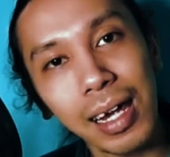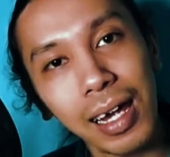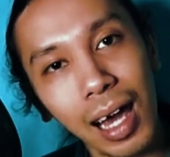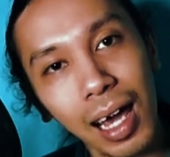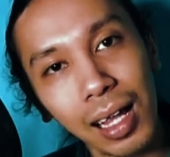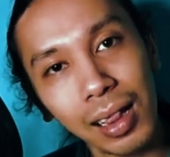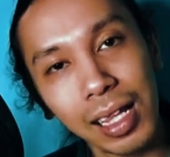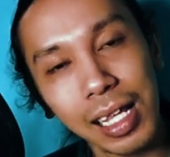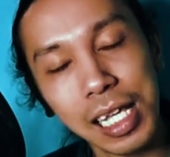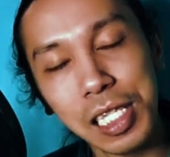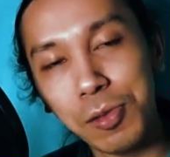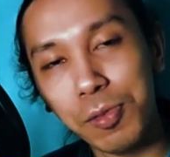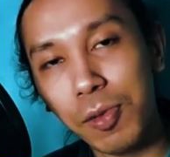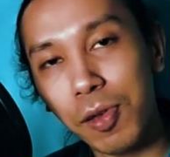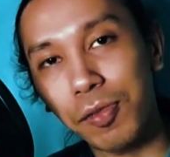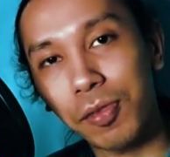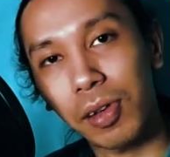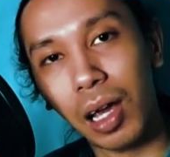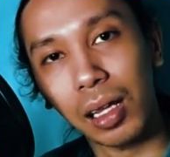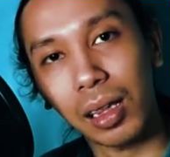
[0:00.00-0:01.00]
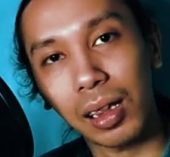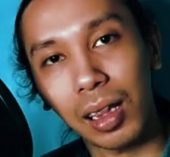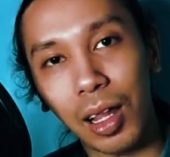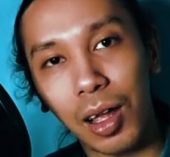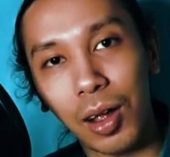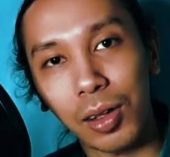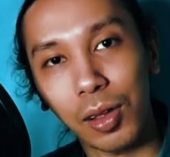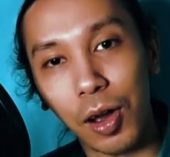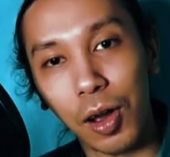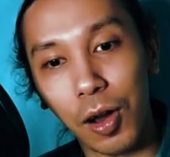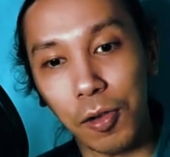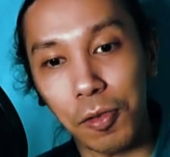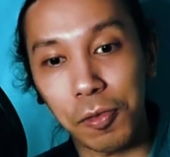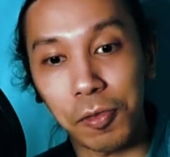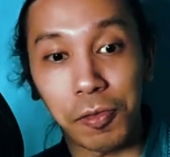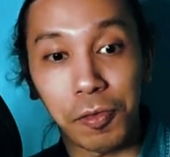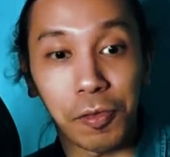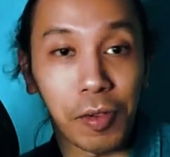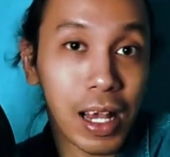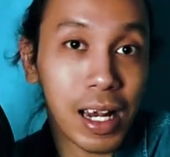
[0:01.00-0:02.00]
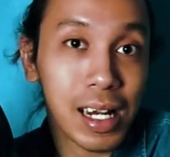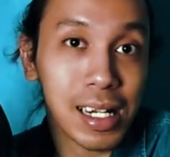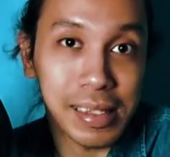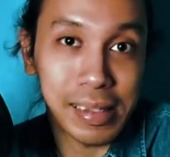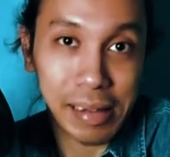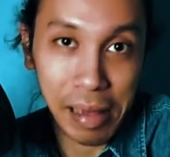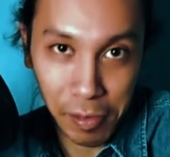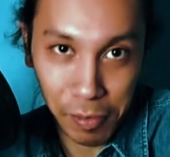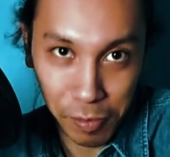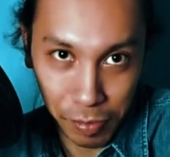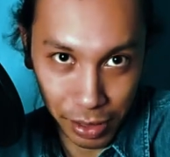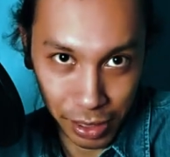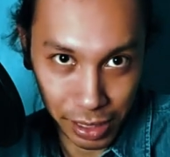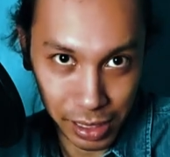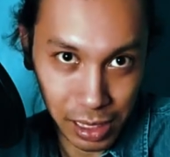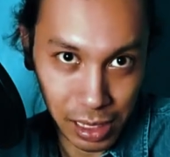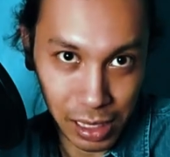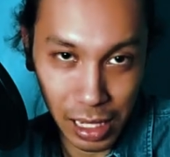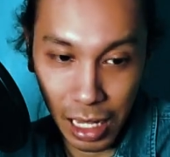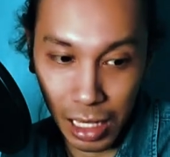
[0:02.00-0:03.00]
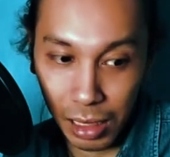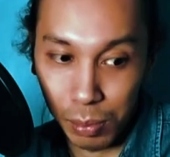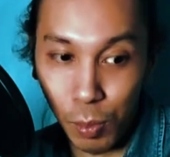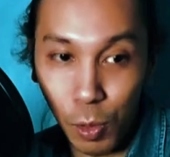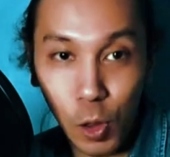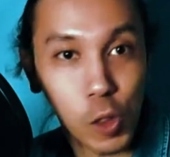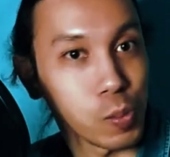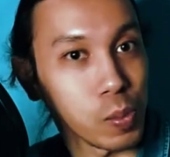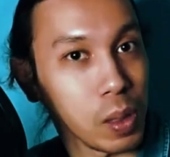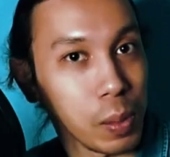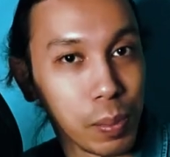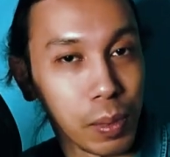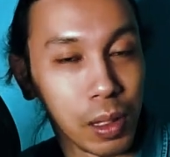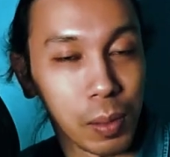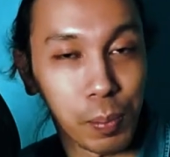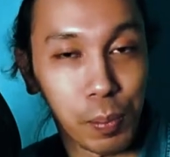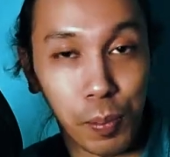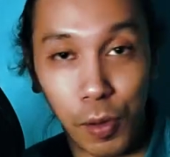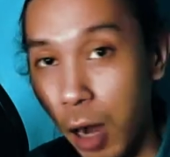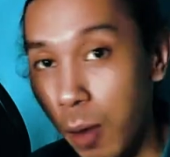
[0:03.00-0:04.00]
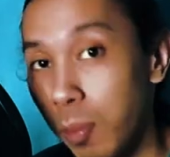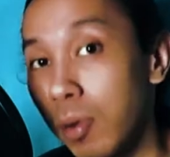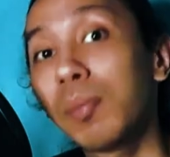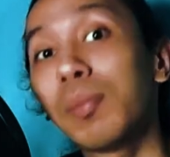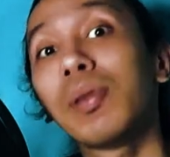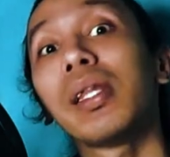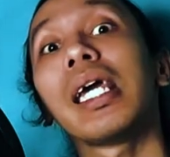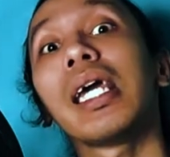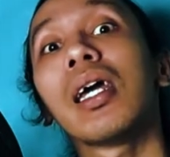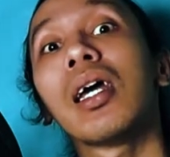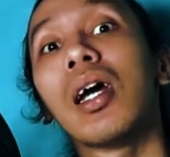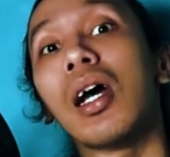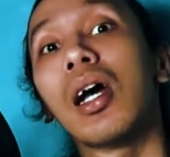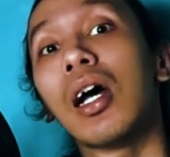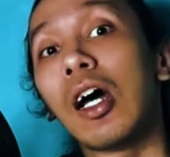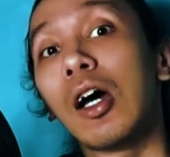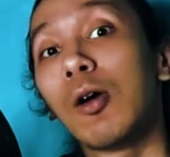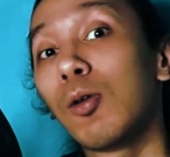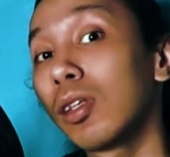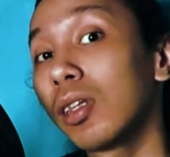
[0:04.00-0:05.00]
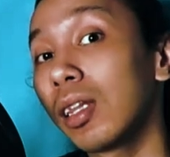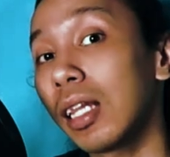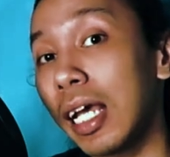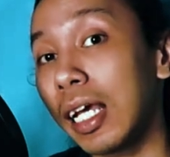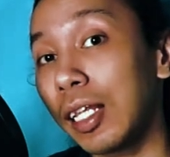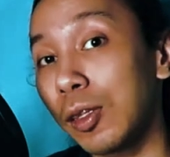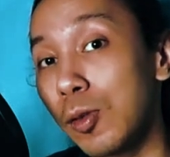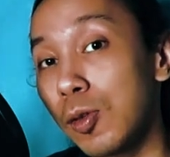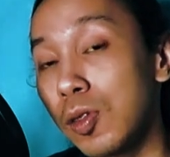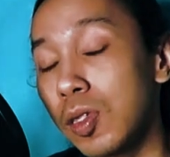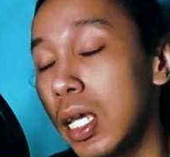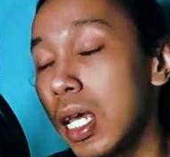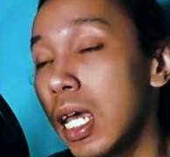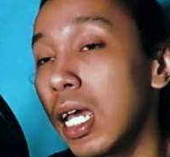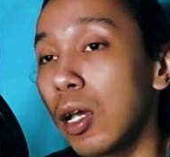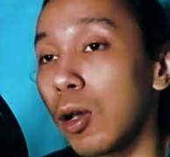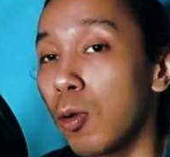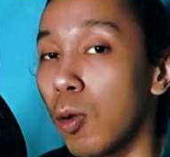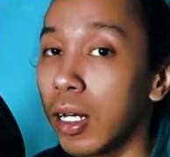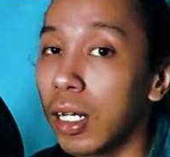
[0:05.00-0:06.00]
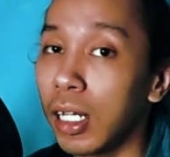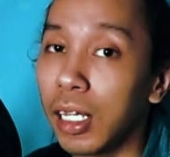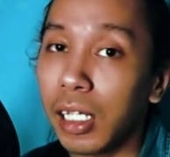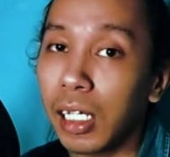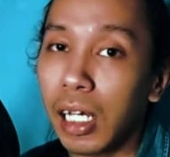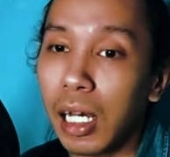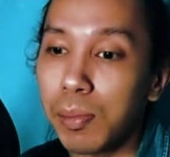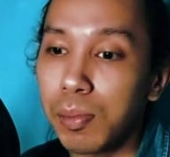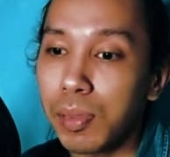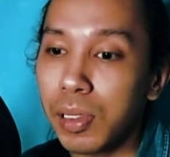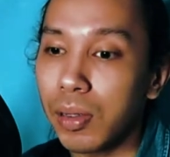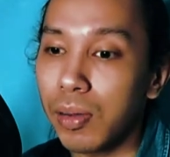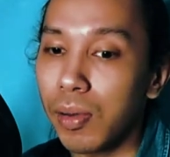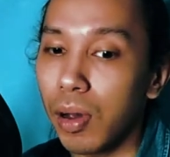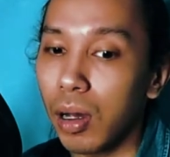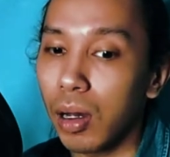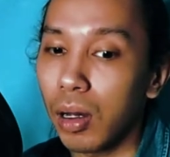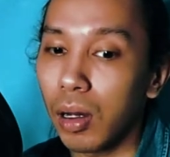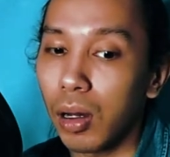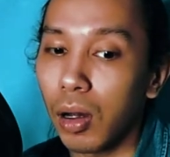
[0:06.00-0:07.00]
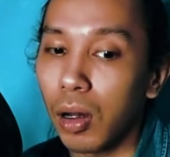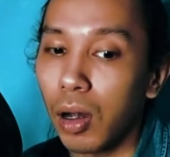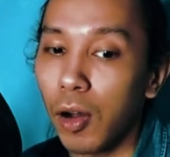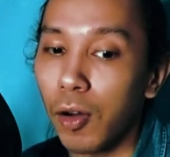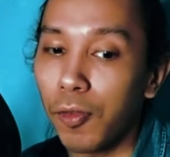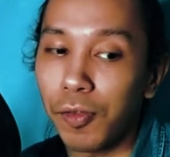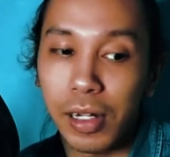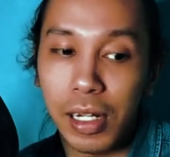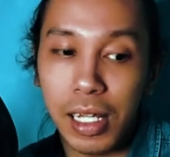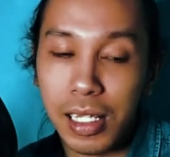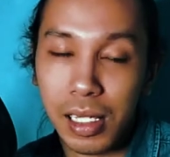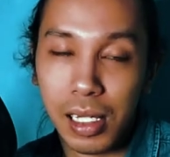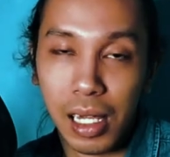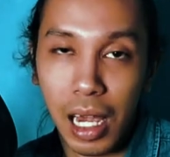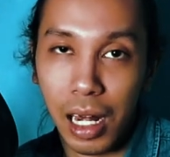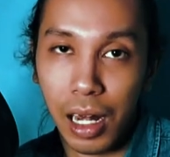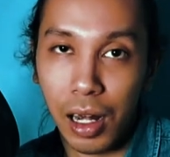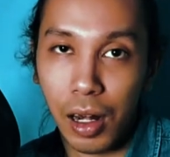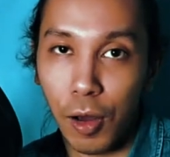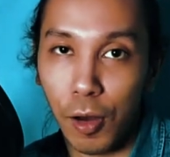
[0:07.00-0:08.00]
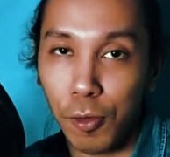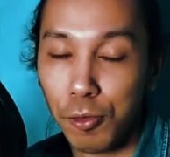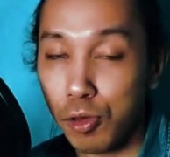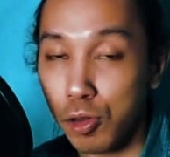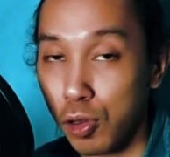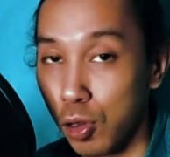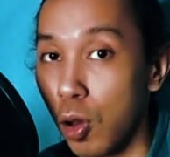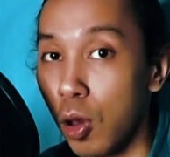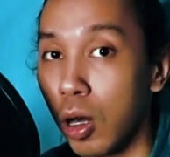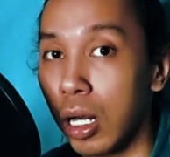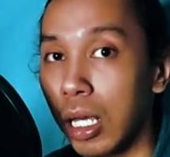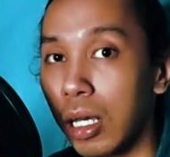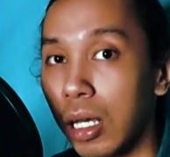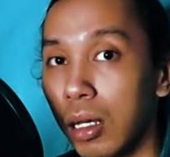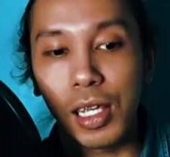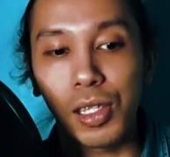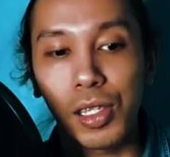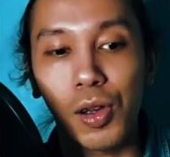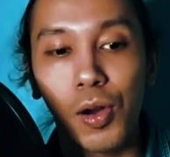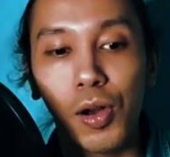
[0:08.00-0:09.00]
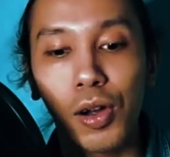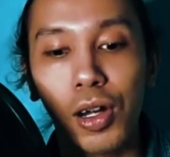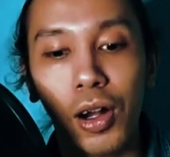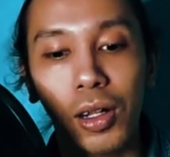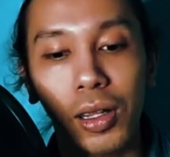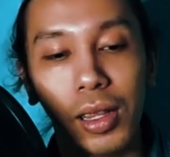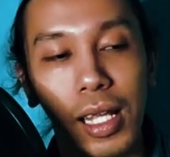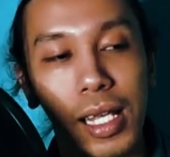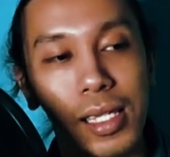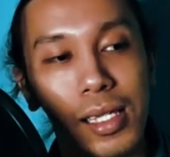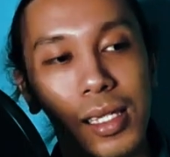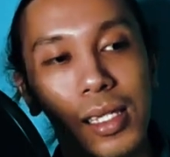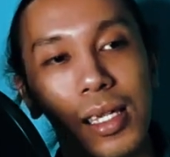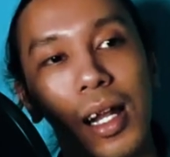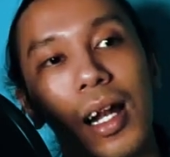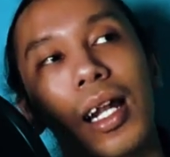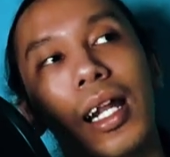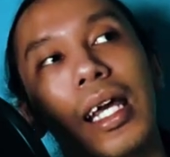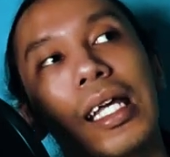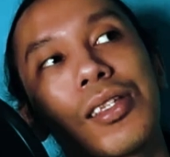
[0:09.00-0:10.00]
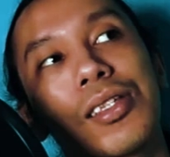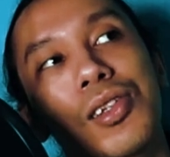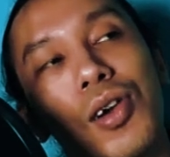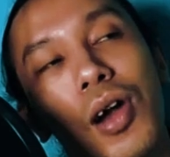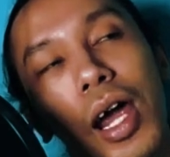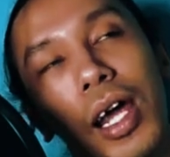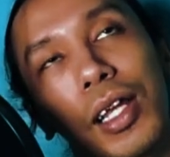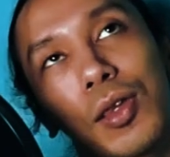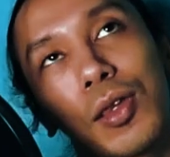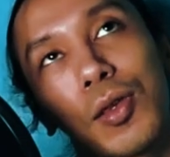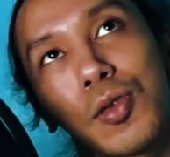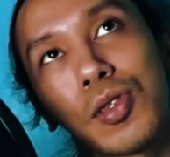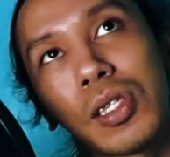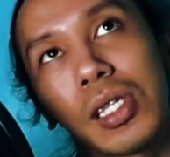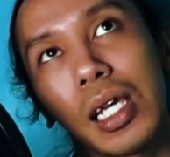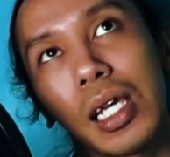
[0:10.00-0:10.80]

at least we've got a lot of fan service that most people probably would like to see when it comes of this kind of story. So not necessarily trying to